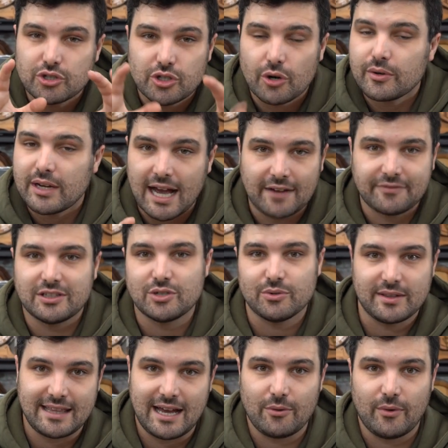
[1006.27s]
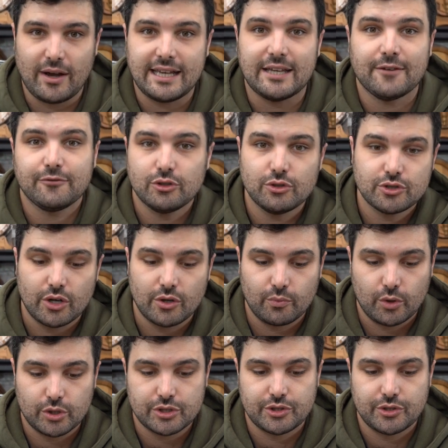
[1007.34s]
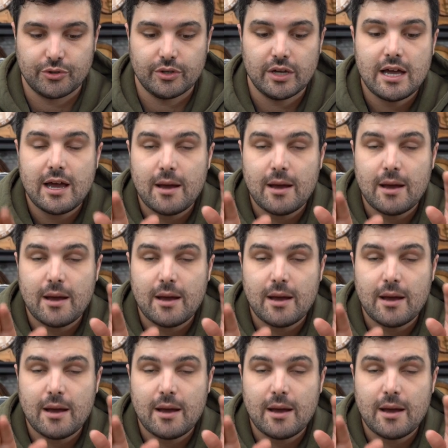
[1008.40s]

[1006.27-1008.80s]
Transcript: don't have to do it that way if you don't want to.